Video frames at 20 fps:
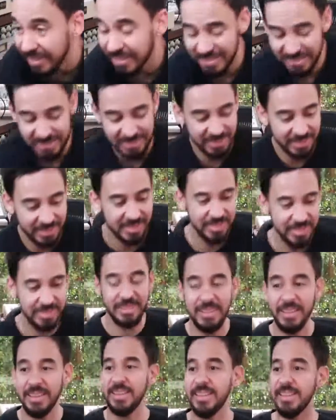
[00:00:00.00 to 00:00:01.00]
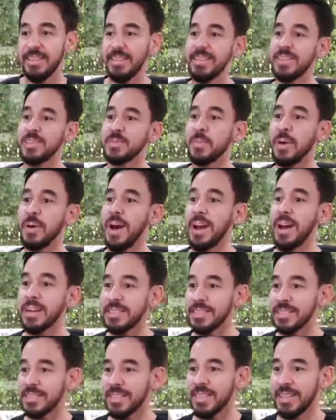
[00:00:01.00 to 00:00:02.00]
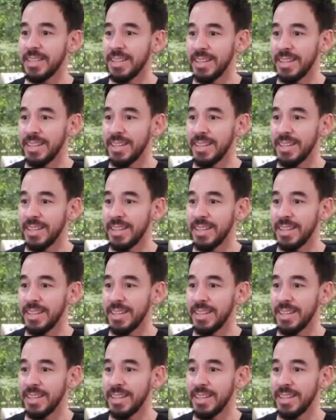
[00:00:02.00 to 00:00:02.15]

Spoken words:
It's in this box.